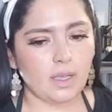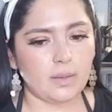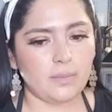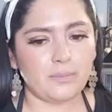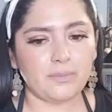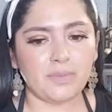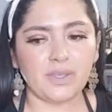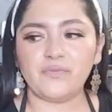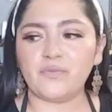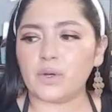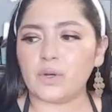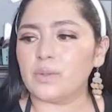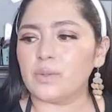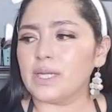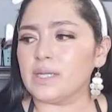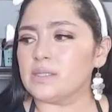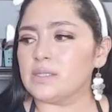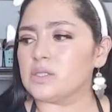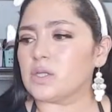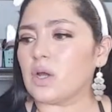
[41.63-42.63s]
Before we
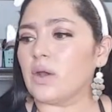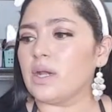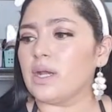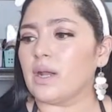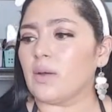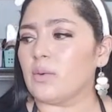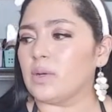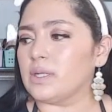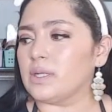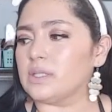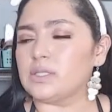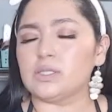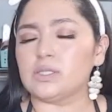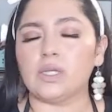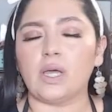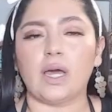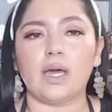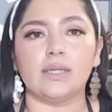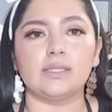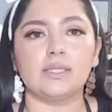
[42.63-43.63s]
get started, I want
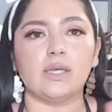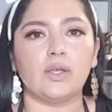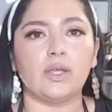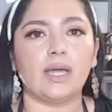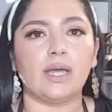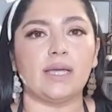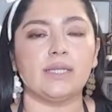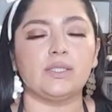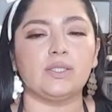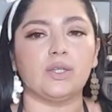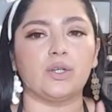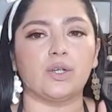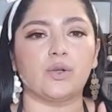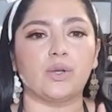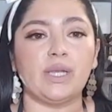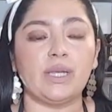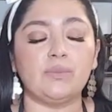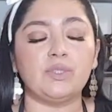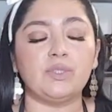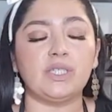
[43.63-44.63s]
to tell you guys your
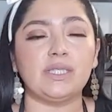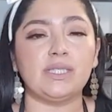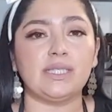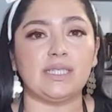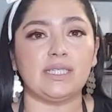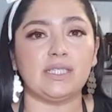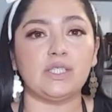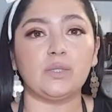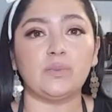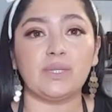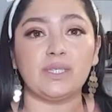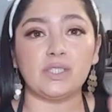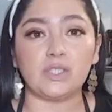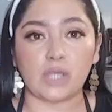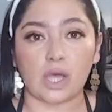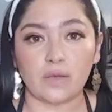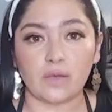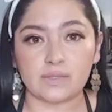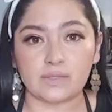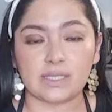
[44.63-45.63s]
cream cheese needs to be
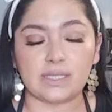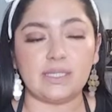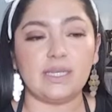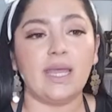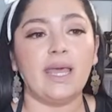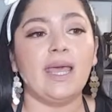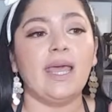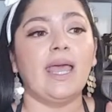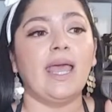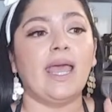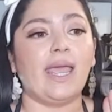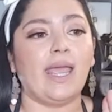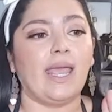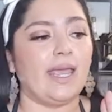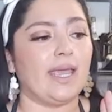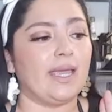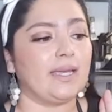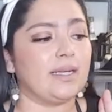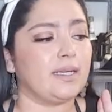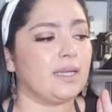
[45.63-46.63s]
softened
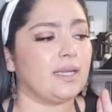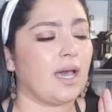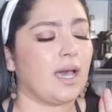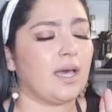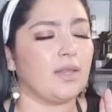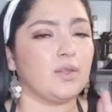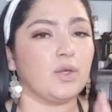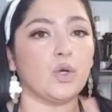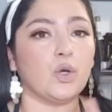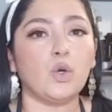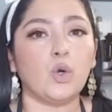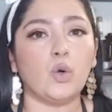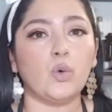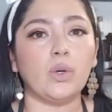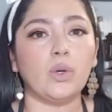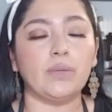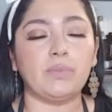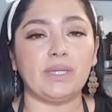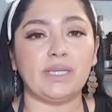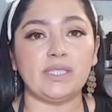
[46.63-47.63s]
and the Cool
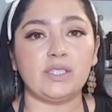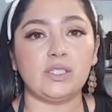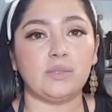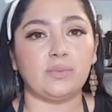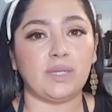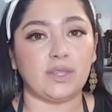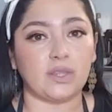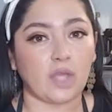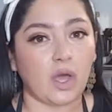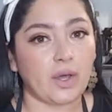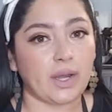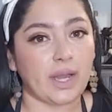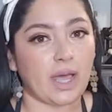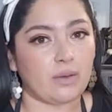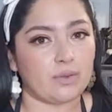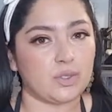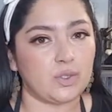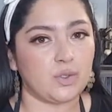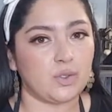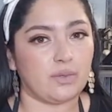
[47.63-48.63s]
Whip needs to be thawed
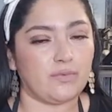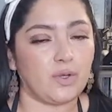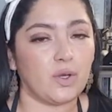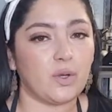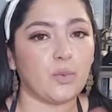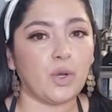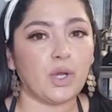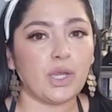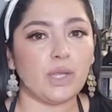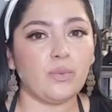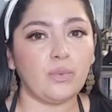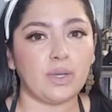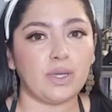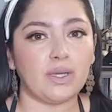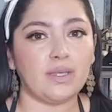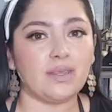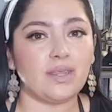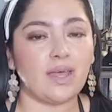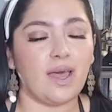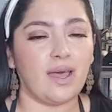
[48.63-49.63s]
out. So if you're working
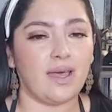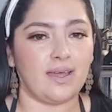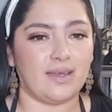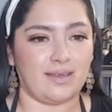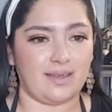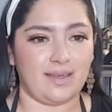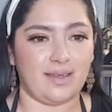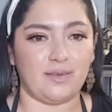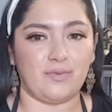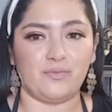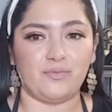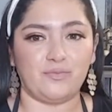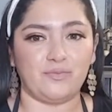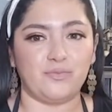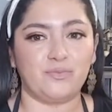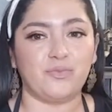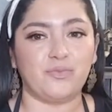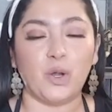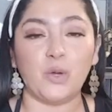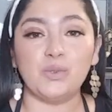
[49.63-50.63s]
with
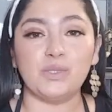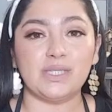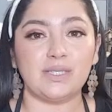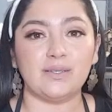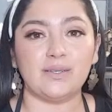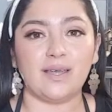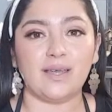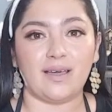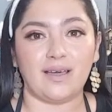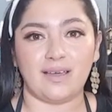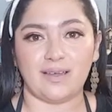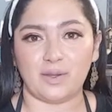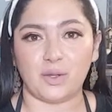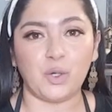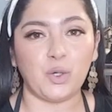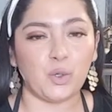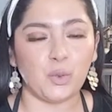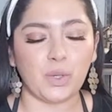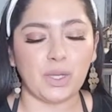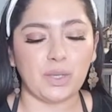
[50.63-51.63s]
frozen,
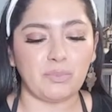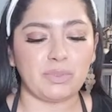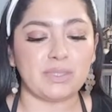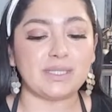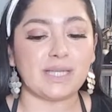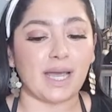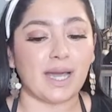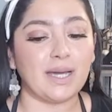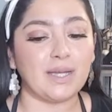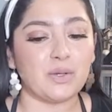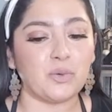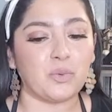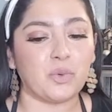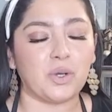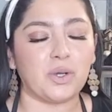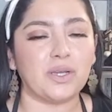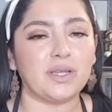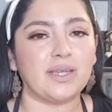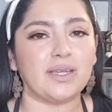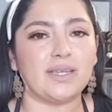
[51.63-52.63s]
Cool Whip is not going to
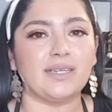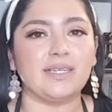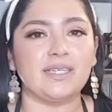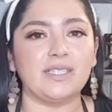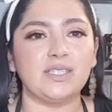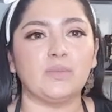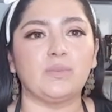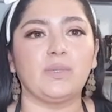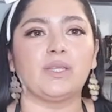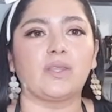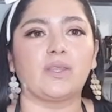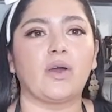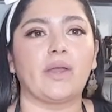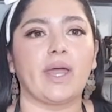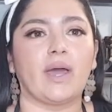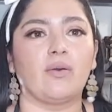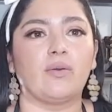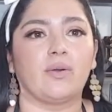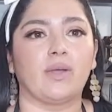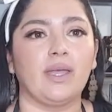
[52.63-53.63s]
work. It needs to be thawed
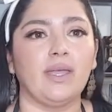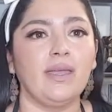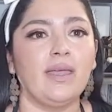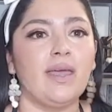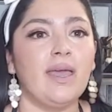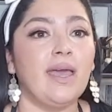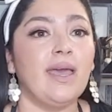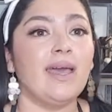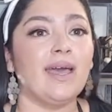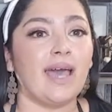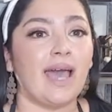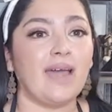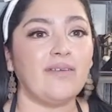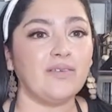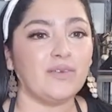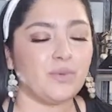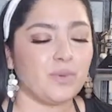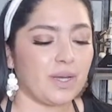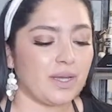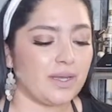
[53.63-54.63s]
out, okay? Hi,
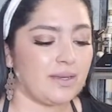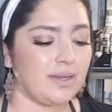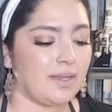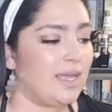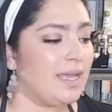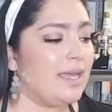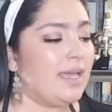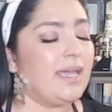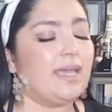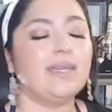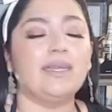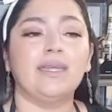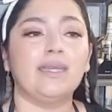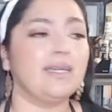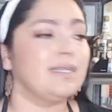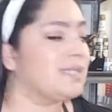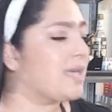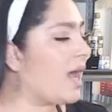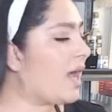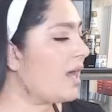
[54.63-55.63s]
everyone. And it
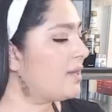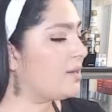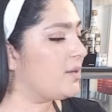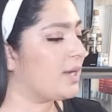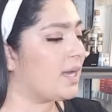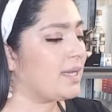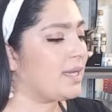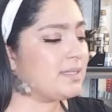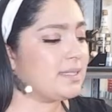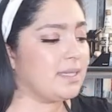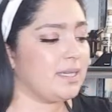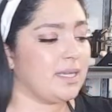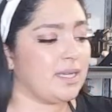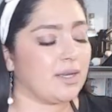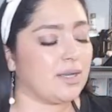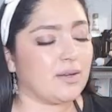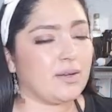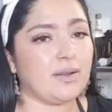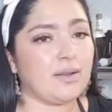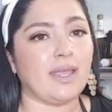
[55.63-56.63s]
is hot, you guys, in
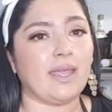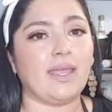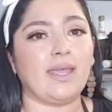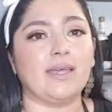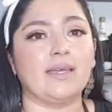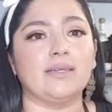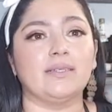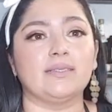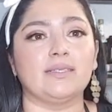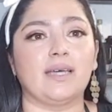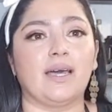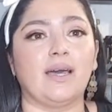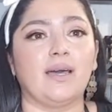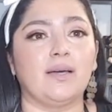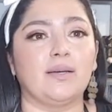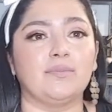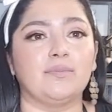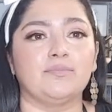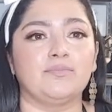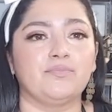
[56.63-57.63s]
here, and
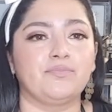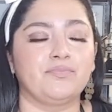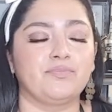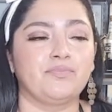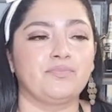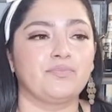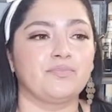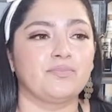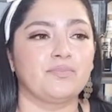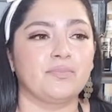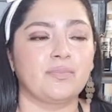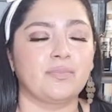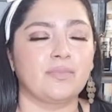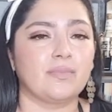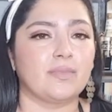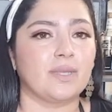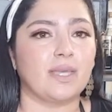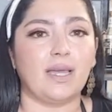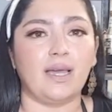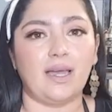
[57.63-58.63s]
I'm
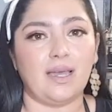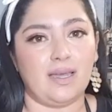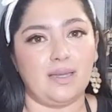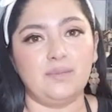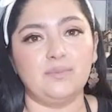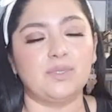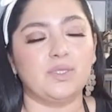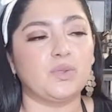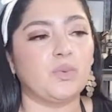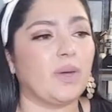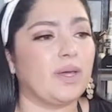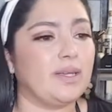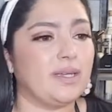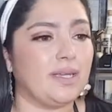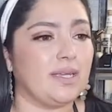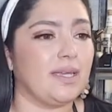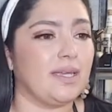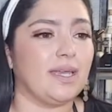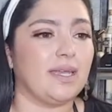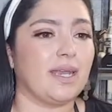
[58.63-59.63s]

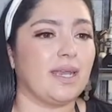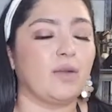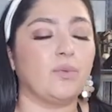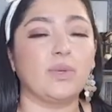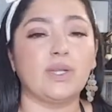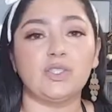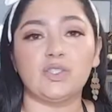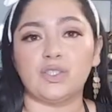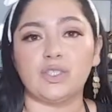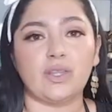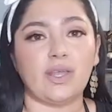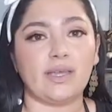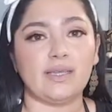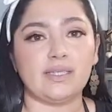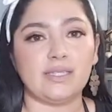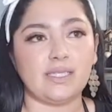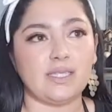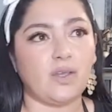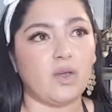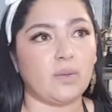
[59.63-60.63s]
sweating, and I don't want to turn the
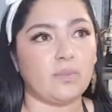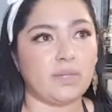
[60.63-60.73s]
AC on